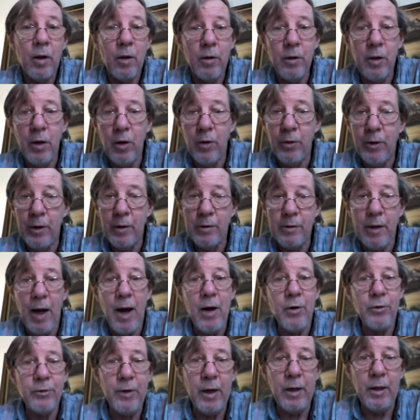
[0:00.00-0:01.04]
You know, the
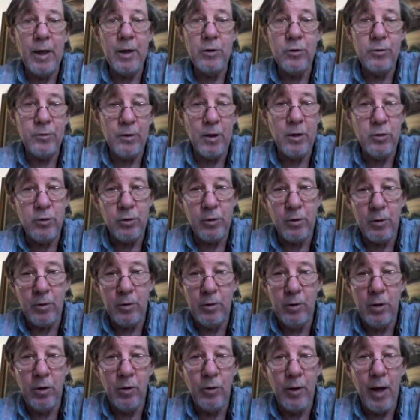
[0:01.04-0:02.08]
entire state
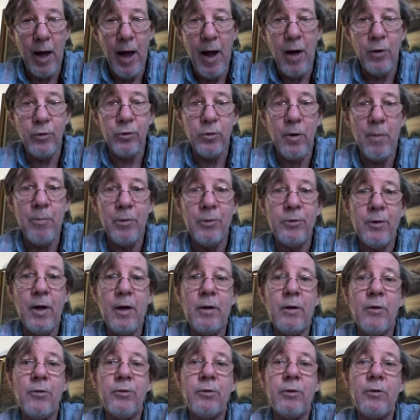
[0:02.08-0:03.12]
legislature, you know, the House
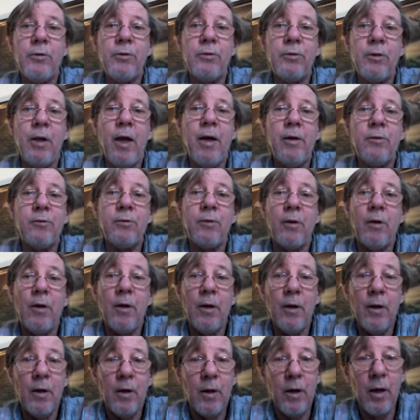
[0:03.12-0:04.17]
representatives in the states,
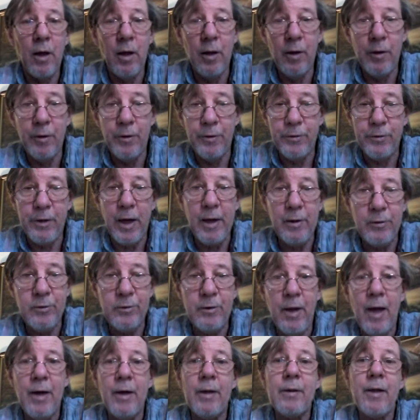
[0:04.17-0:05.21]
uh, the state
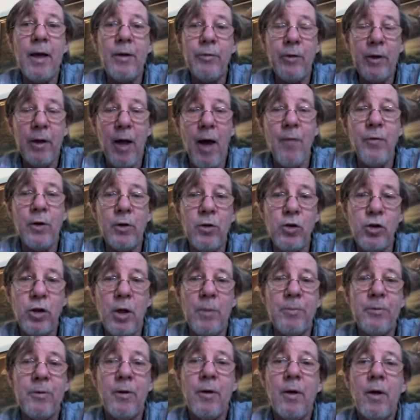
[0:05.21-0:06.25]
Senate, and the
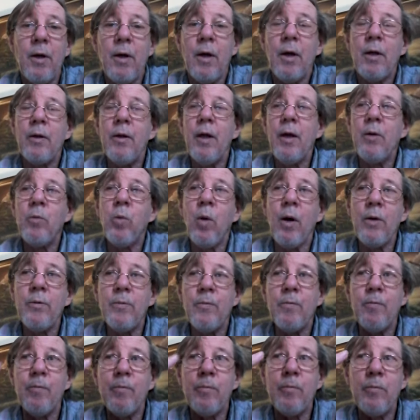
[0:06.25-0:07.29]
governorships. They
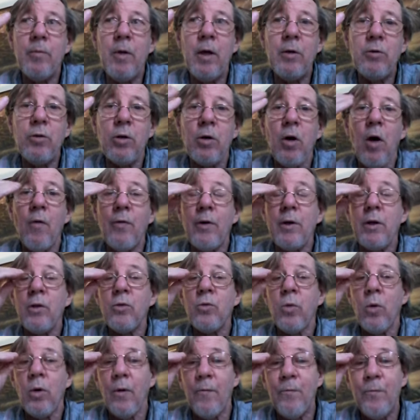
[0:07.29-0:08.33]
won, they took over
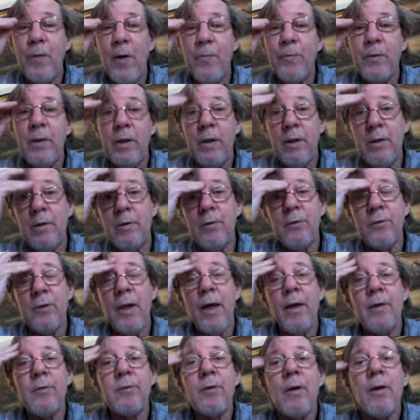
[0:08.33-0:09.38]
control of 15
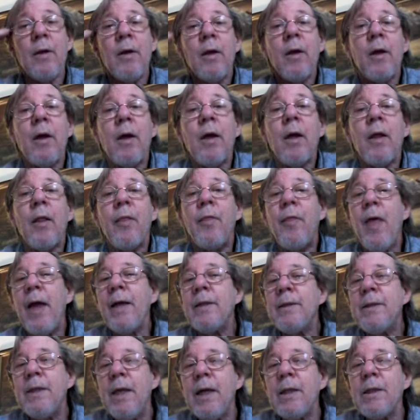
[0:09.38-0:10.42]
states.
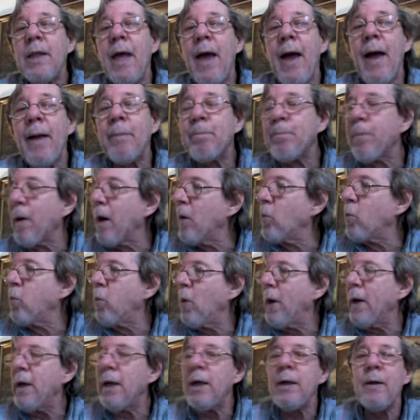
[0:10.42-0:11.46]
They did that by
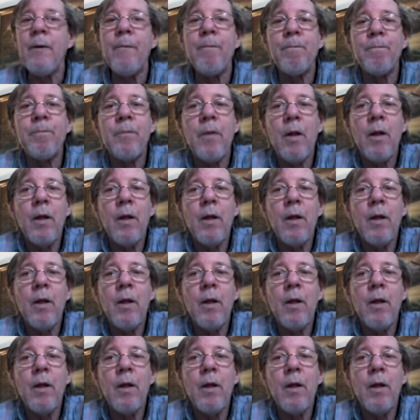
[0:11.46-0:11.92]
winning